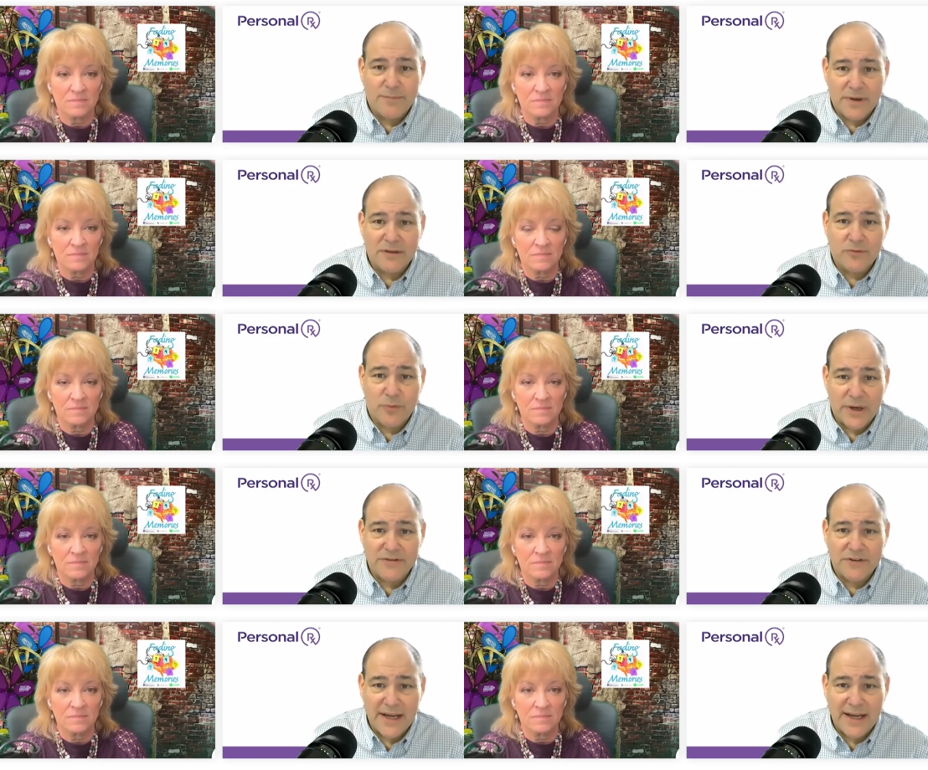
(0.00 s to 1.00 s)
Speaker 1: pill twice
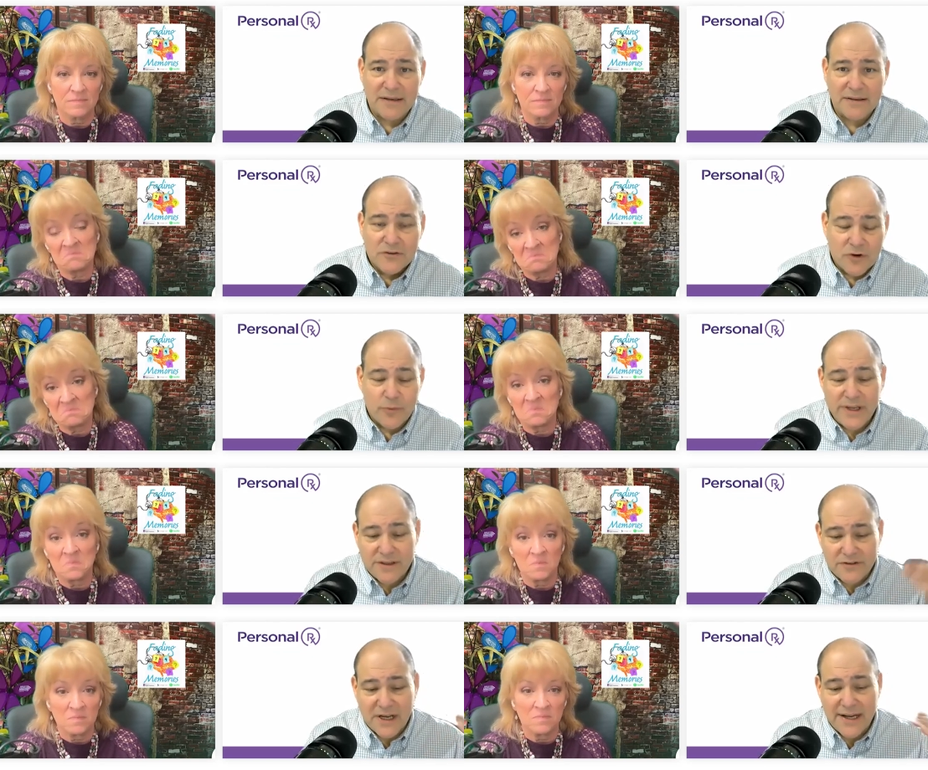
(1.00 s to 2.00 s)
a day. So we
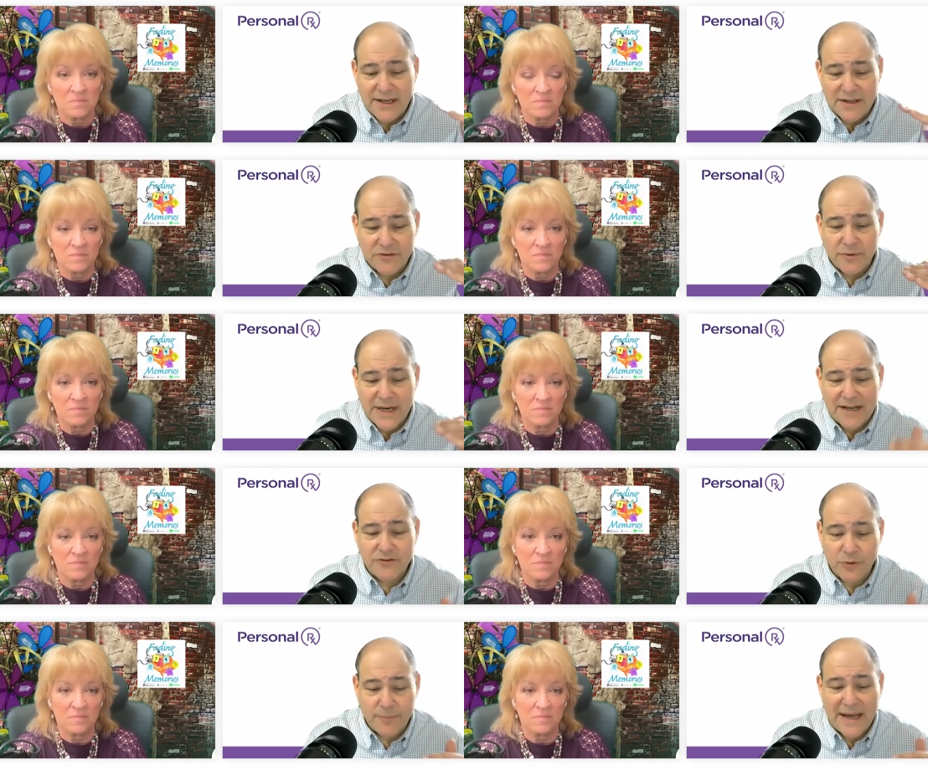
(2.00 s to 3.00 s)
assign it to an
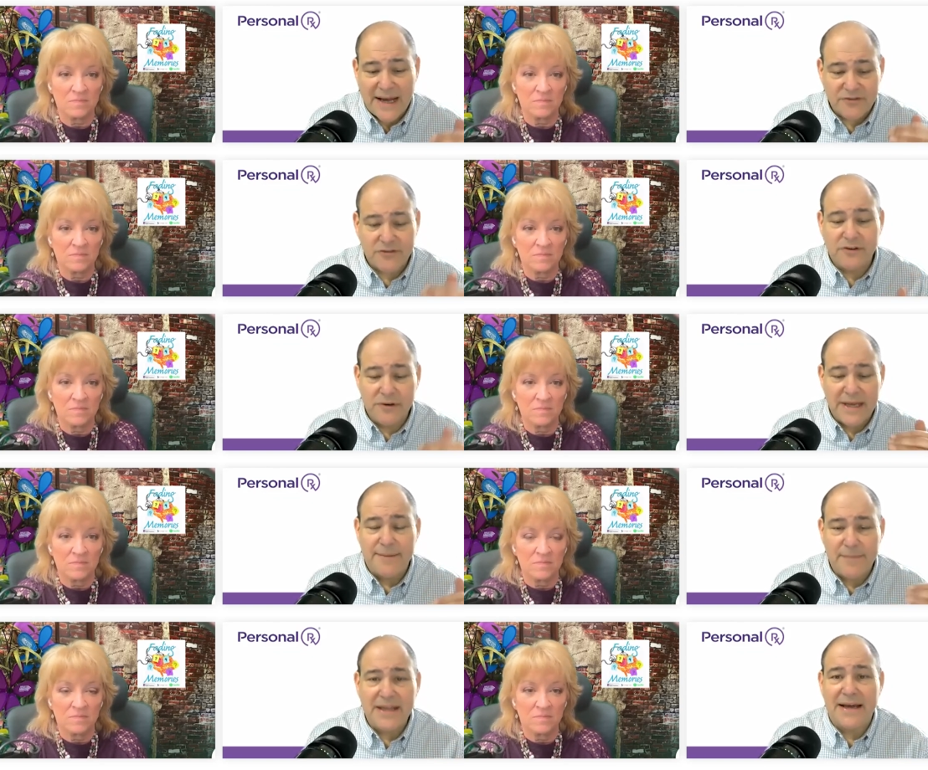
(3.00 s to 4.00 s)
actual pack so you can't
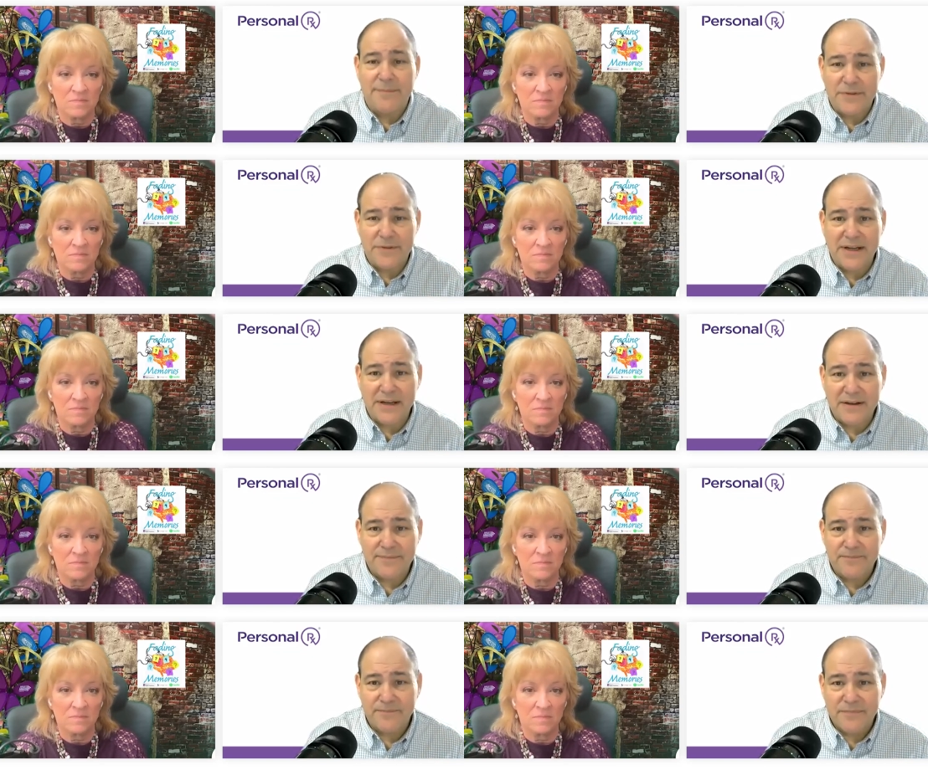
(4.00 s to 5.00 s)
make that mistake.
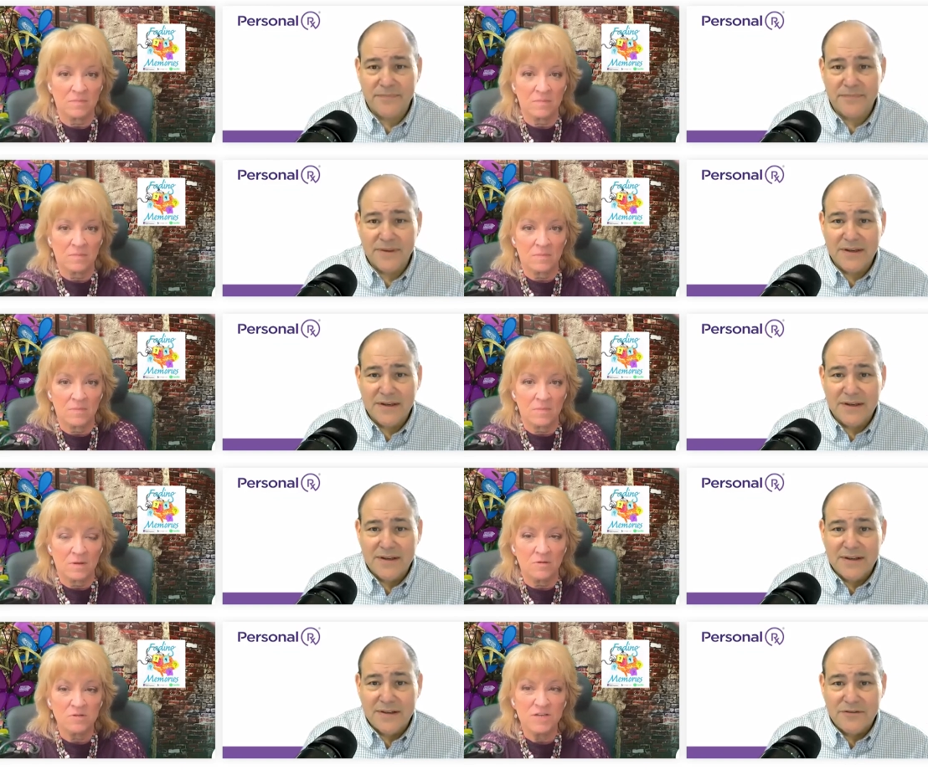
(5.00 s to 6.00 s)

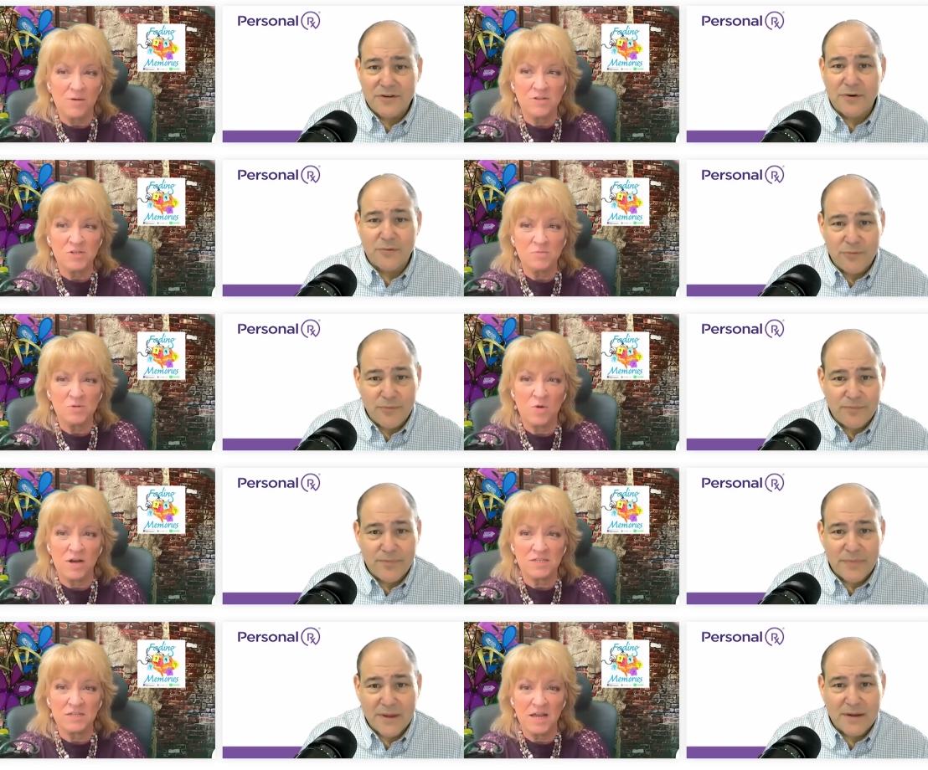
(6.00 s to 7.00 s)
Speaker 2: Well, see, I would assume
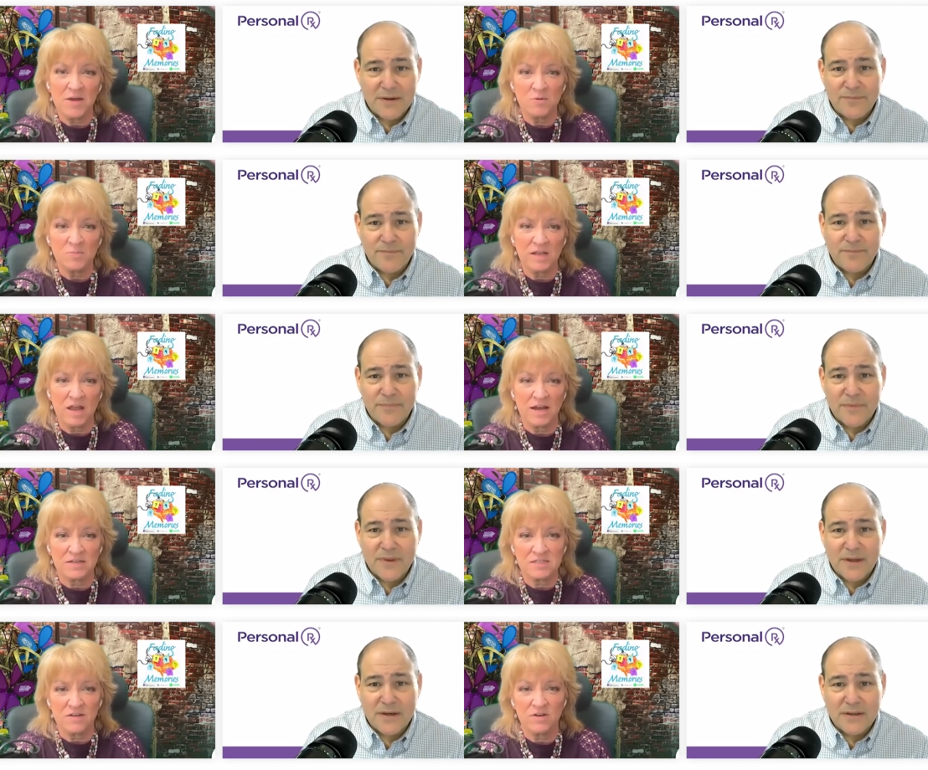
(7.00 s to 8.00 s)
twice a day would be like
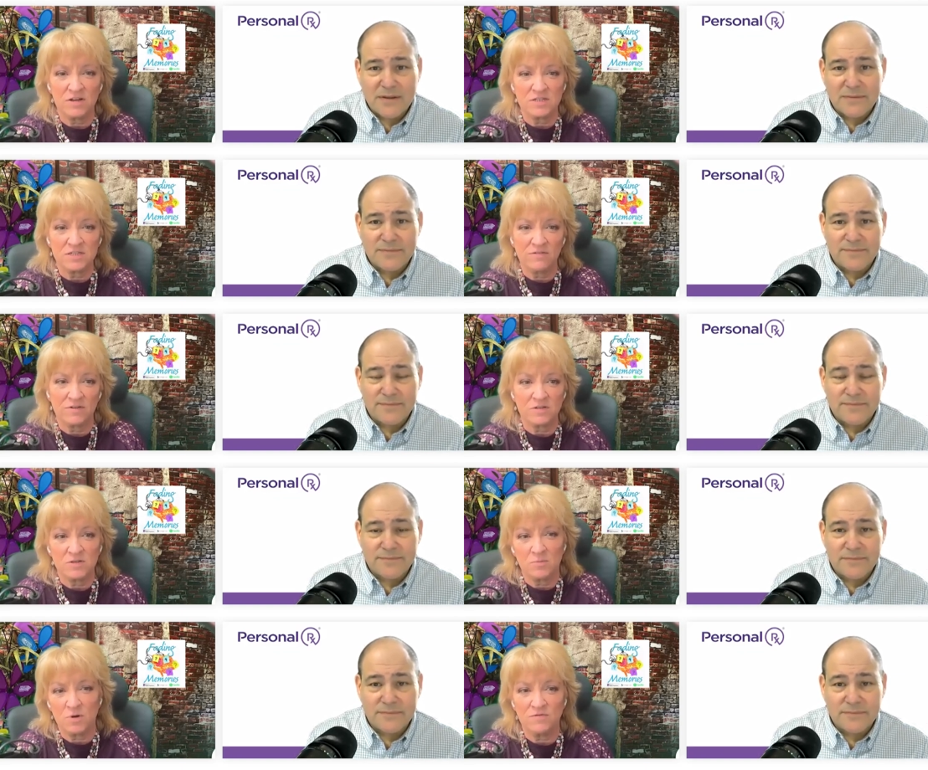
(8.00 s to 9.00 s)
seven and seven.
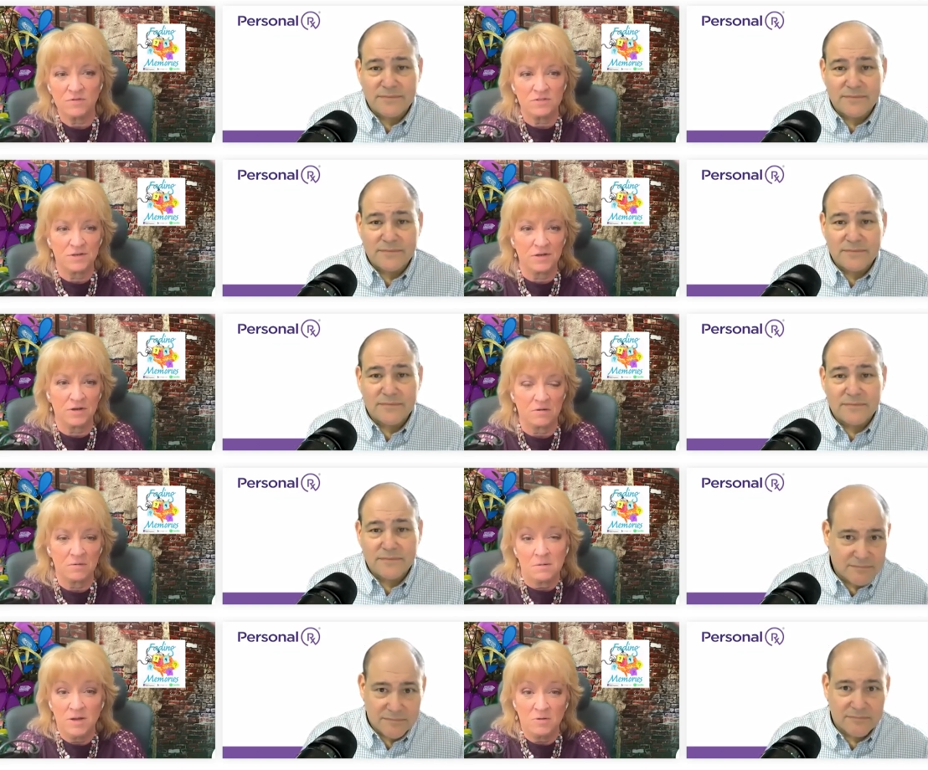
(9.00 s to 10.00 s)
So breakfast and dinner,
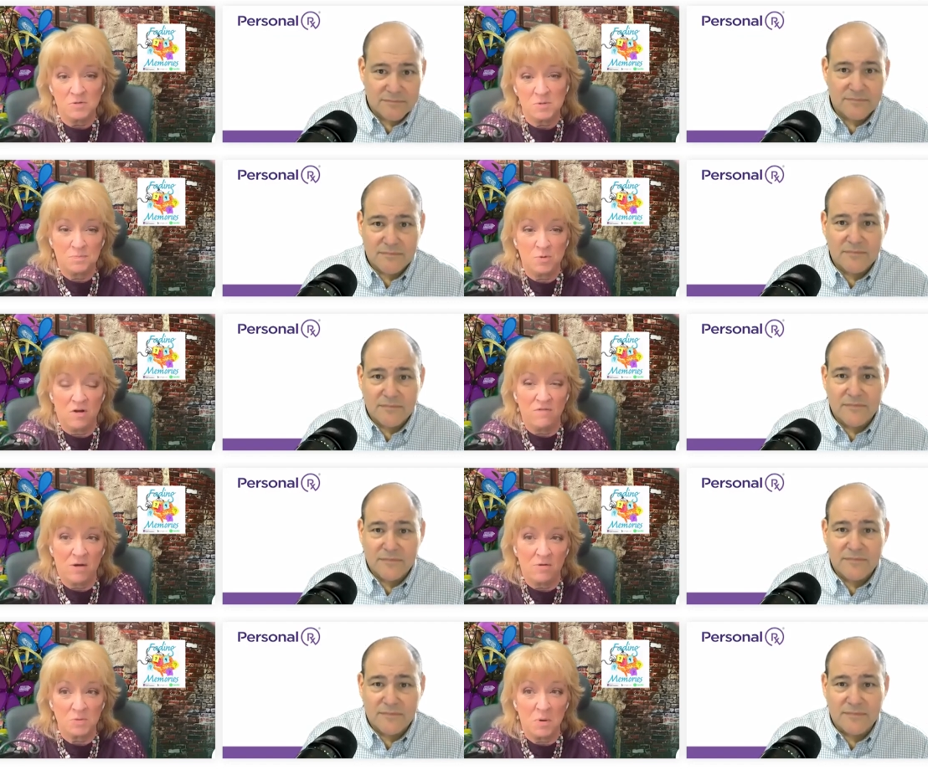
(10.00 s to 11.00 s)
you know, it's 12
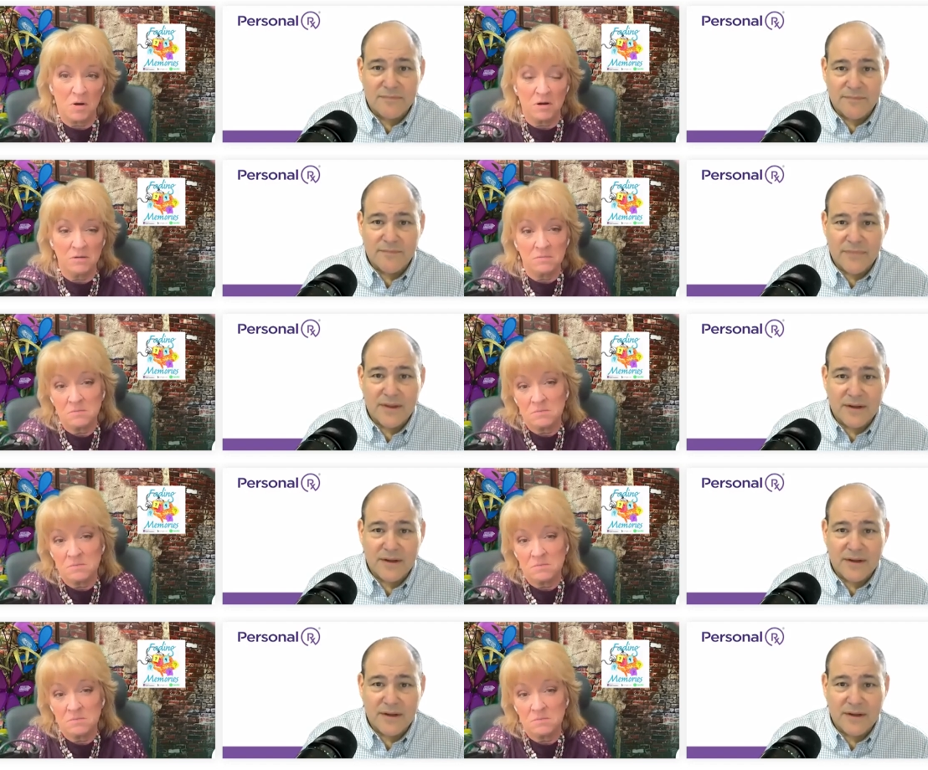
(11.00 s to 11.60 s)
hours apart.